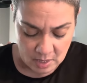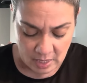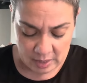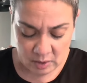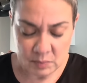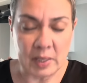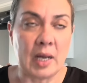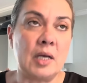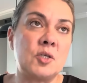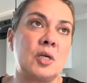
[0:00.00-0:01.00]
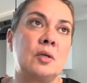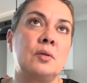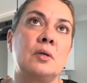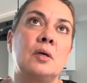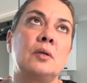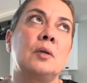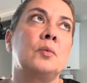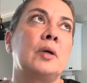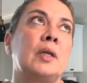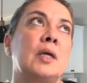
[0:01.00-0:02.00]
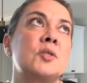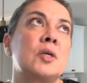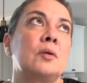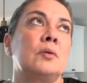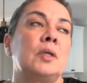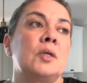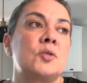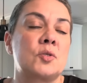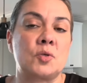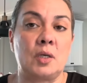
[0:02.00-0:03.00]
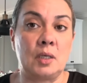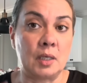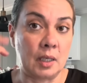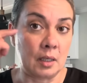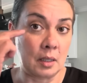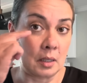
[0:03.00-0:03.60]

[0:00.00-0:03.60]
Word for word: I use my eyeshadow, the color I'm wearing eyeshadow, and I just try to like